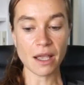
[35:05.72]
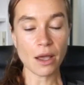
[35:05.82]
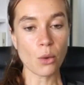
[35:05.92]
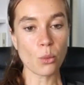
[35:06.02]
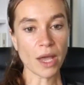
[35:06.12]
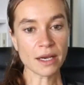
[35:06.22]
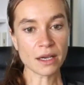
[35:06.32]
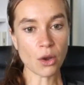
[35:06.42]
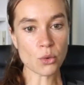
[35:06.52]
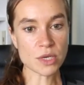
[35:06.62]
When
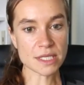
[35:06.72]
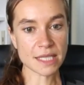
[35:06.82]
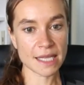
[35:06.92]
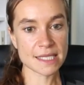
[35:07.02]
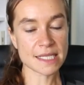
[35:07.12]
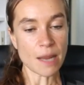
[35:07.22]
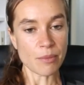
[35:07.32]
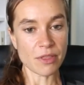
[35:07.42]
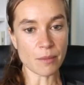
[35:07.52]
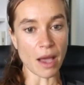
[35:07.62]
owners can snap
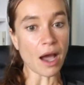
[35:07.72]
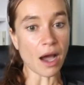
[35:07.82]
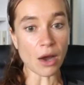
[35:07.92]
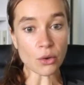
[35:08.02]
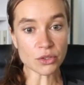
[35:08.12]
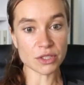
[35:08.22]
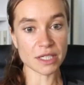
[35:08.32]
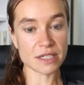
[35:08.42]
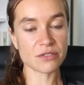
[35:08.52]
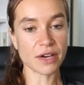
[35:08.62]
them out,
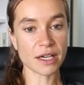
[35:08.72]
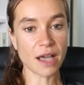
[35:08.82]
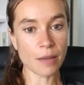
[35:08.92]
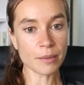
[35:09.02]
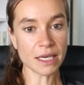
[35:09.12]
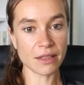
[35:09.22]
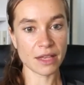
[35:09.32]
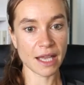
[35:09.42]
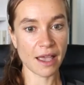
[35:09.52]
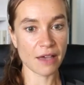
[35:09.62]
there's very commonly that
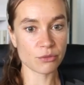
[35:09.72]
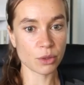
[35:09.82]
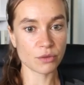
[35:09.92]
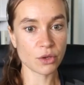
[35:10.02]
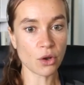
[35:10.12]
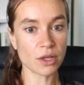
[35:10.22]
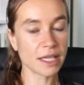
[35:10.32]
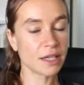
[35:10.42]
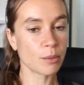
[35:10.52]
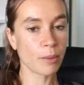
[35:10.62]
they have what we call
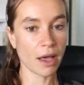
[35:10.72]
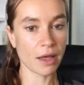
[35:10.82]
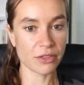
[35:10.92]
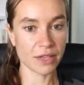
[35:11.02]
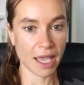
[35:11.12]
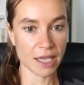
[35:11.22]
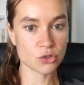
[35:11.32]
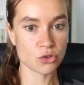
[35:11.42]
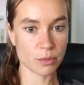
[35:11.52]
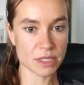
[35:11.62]
idiopathic head
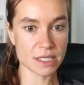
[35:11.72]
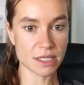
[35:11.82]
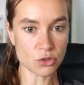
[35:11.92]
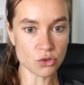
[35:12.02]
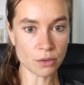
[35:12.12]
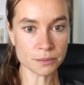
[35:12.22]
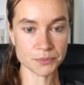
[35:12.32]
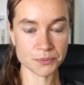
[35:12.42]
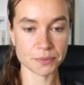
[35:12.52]
tremor syndrome.